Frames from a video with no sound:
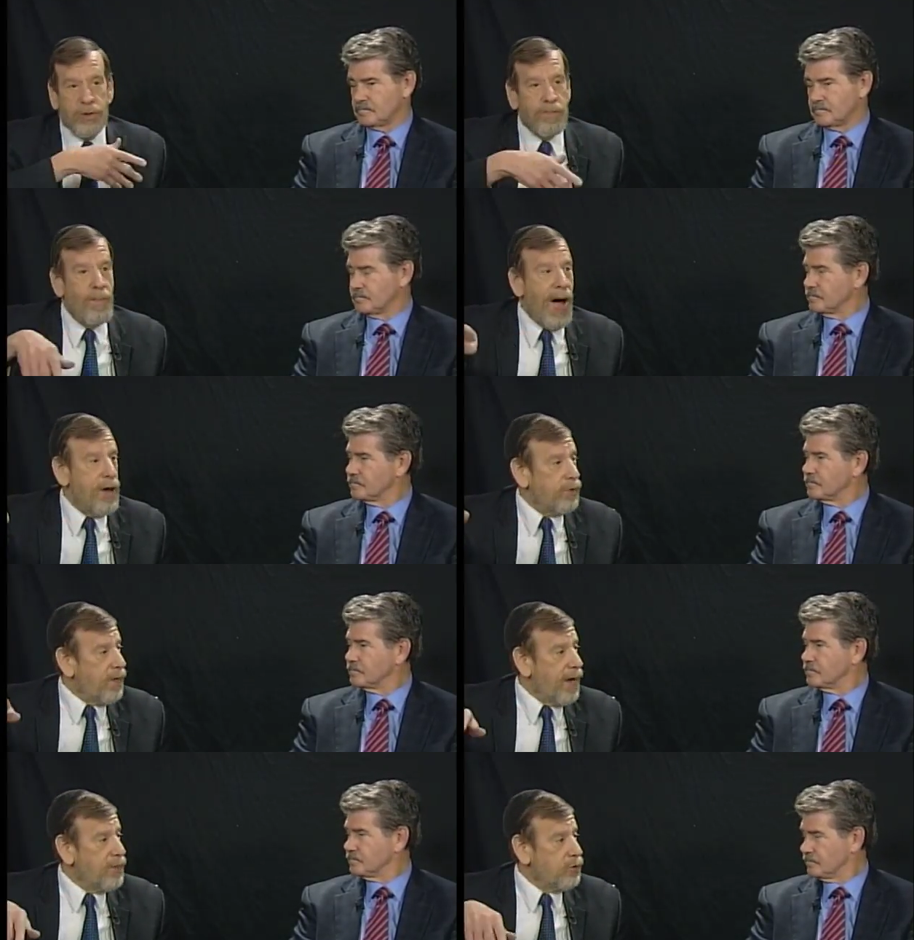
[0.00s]

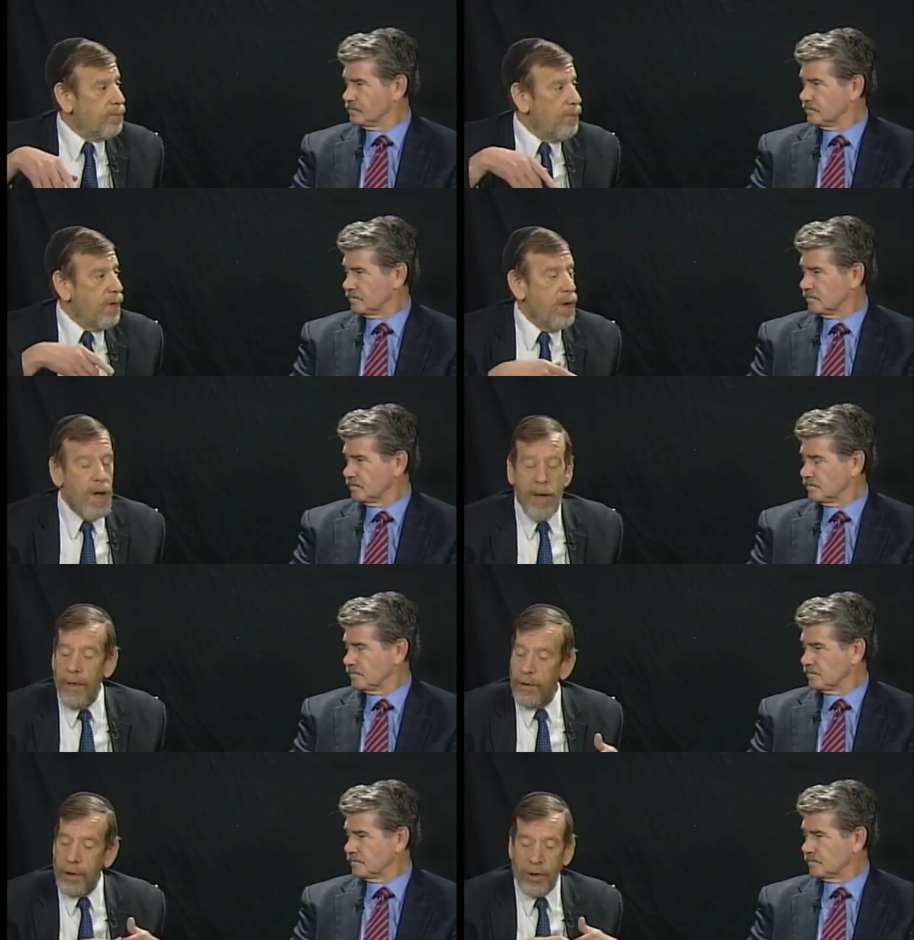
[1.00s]
Speaker 1: modernize them,
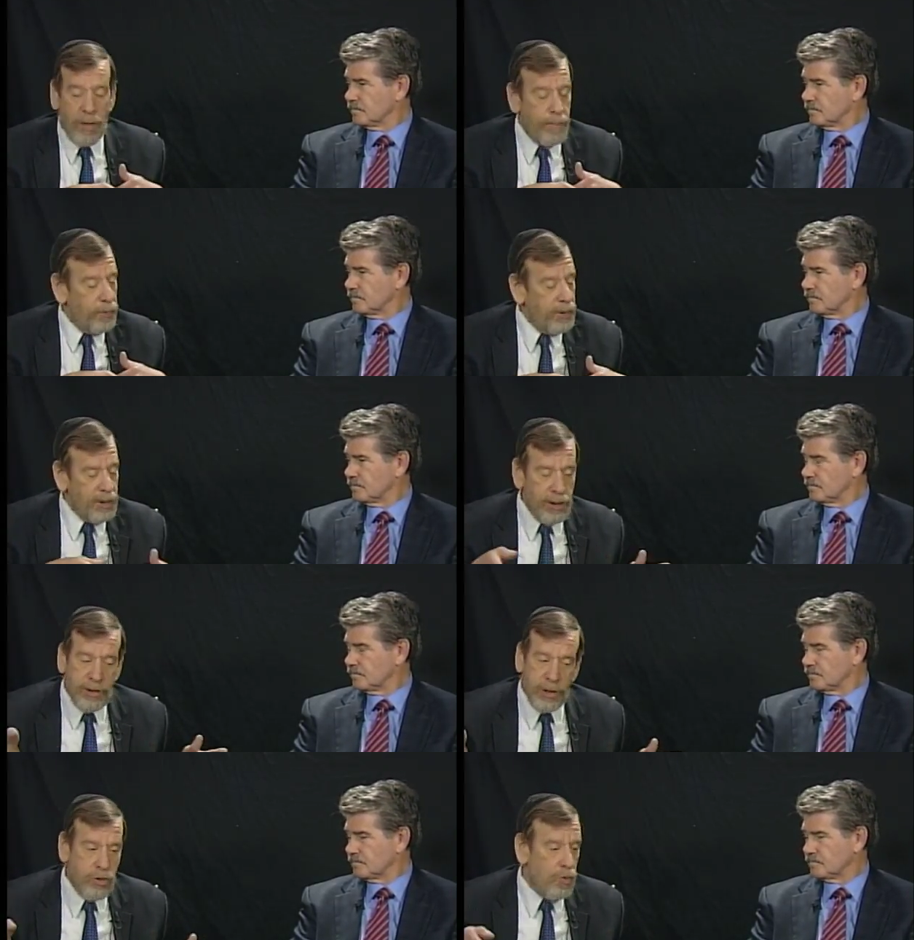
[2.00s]
completely
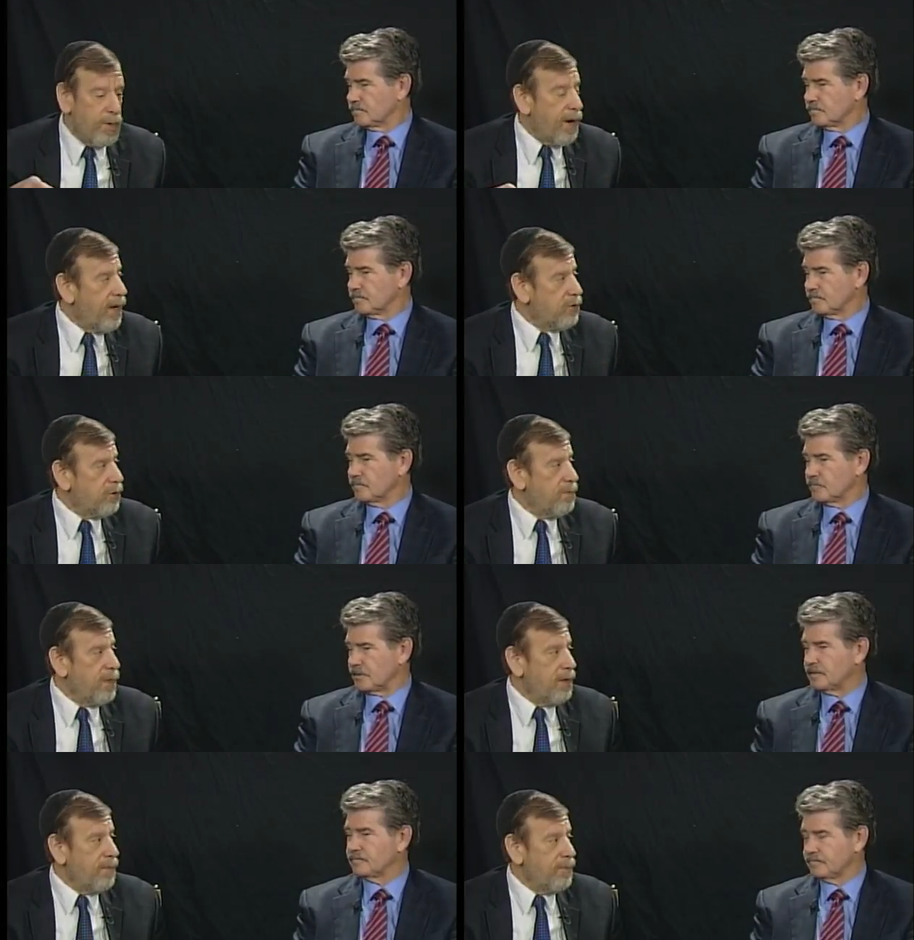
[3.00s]
dehumanize them,
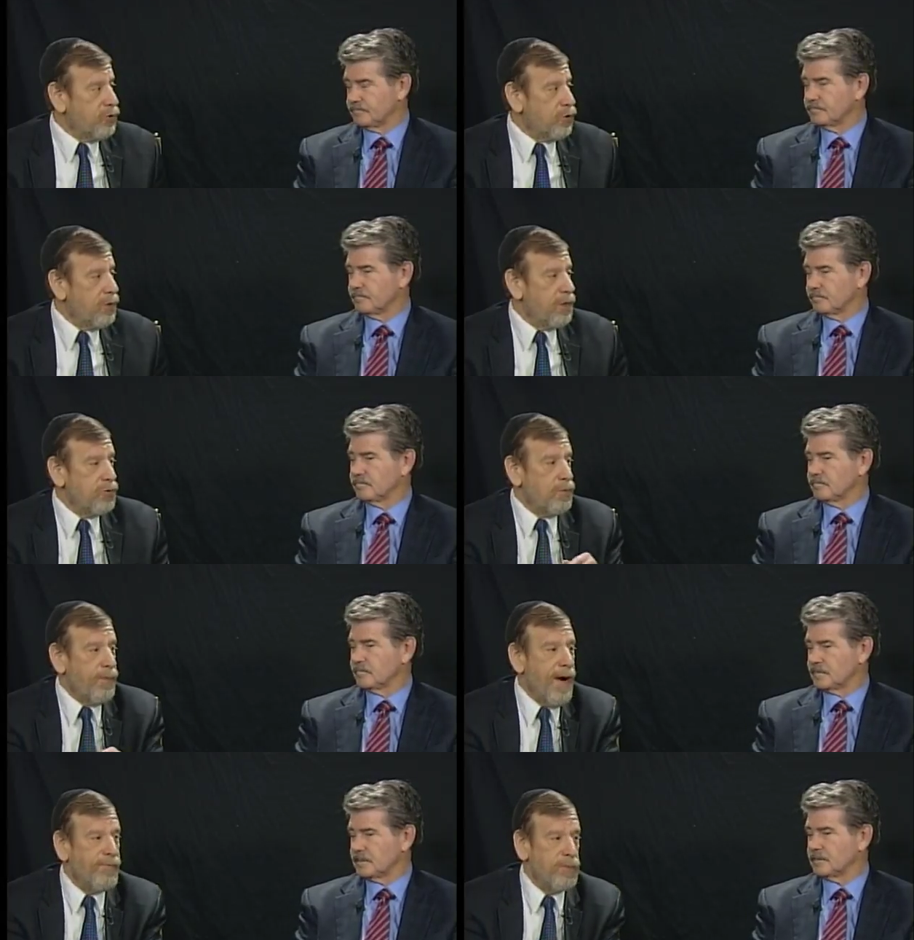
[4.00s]
and, and turn it into
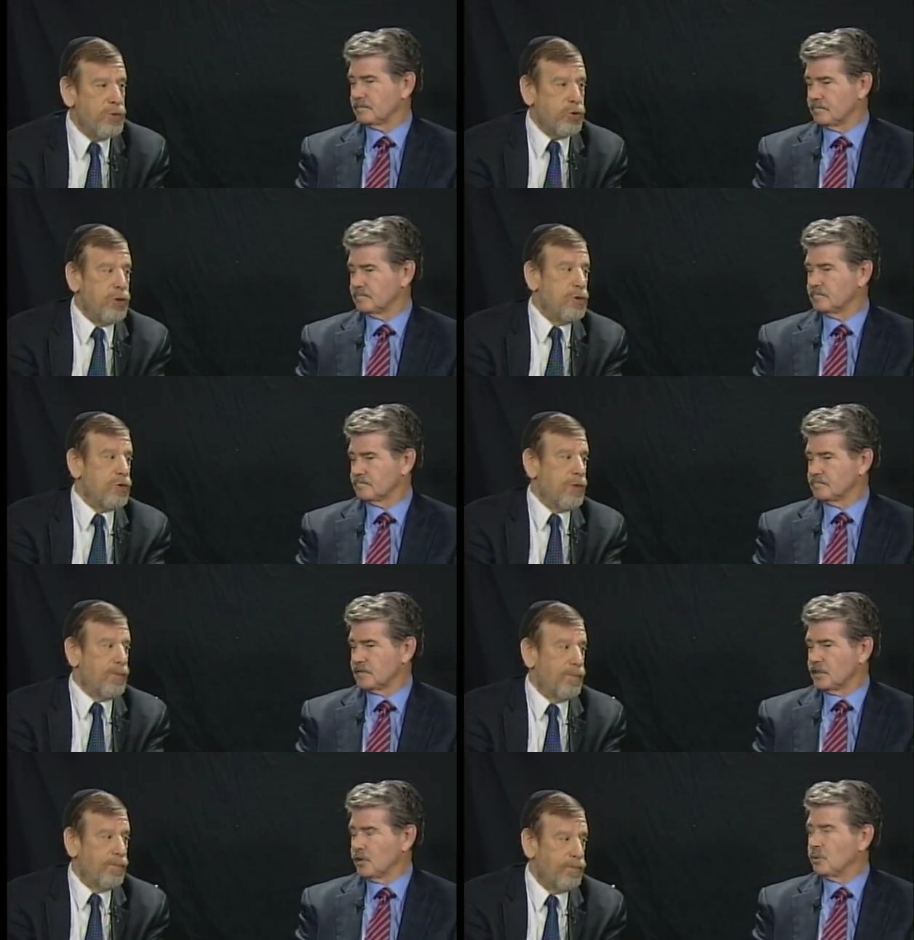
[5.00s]
profit yeah. machines.
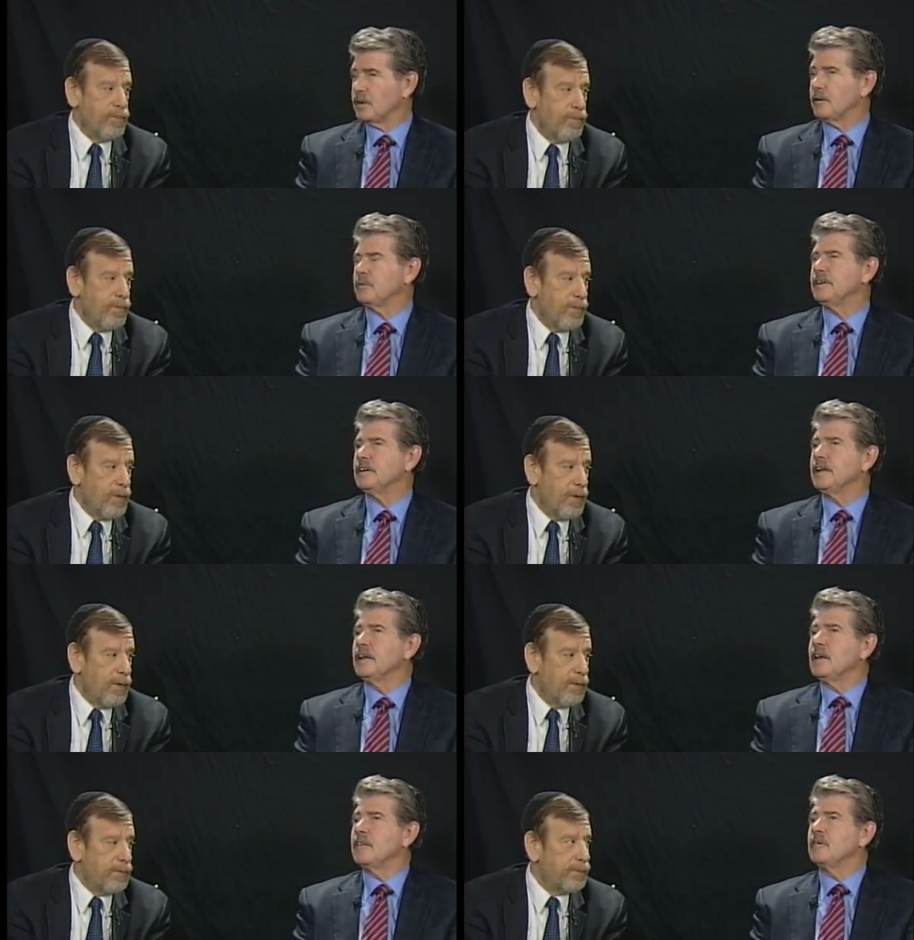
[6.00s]
Speaker 2: Well, we need.
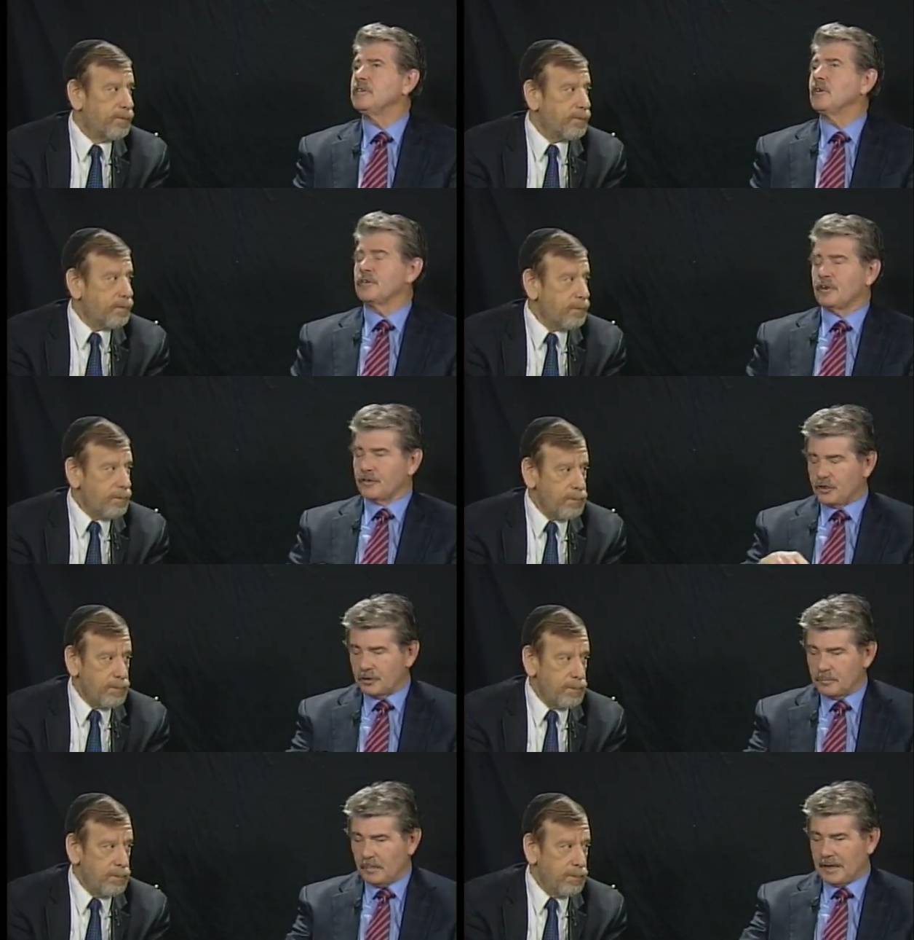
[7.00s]
You know, the, the
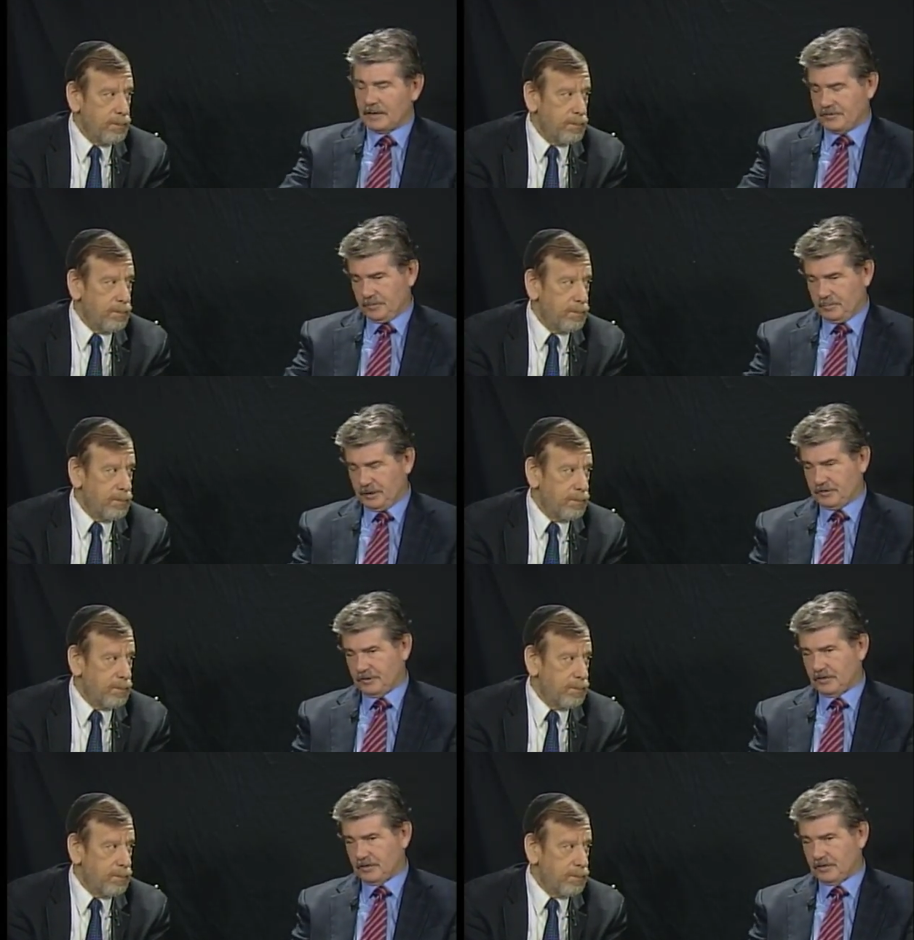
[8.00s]
good models in business